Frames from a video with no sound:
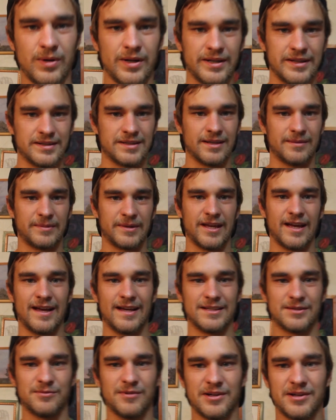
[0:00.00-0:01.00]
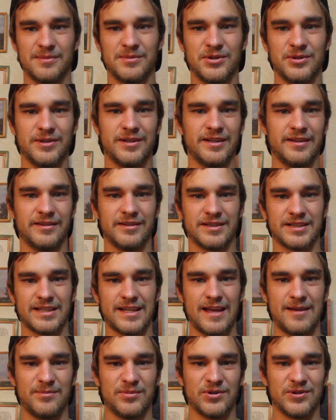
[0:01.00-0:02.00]
What is up, guys? Welcome to another
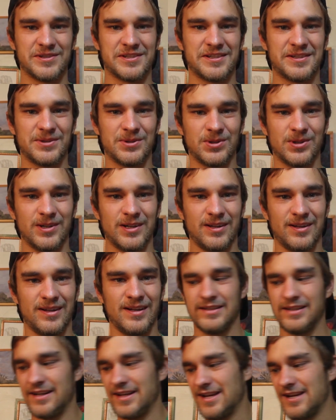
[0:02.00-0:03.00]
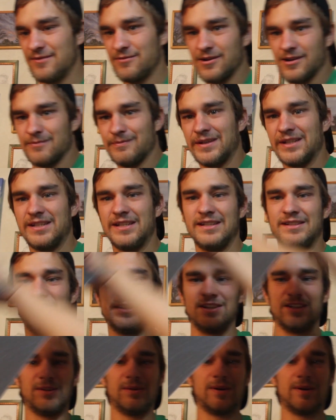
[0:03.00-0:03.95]
skateboard tutorial. Today we're going to be teaching